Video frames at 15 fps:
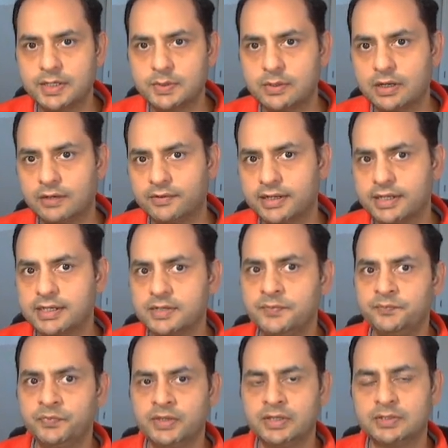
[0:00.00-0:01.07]
to cover here.
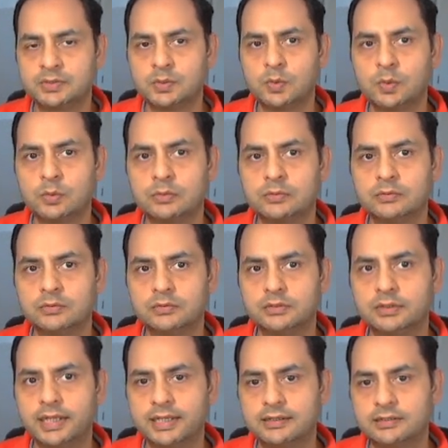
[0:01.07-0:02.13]
So
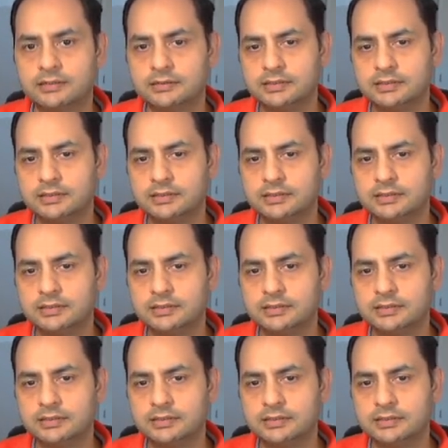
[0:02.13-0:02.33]
like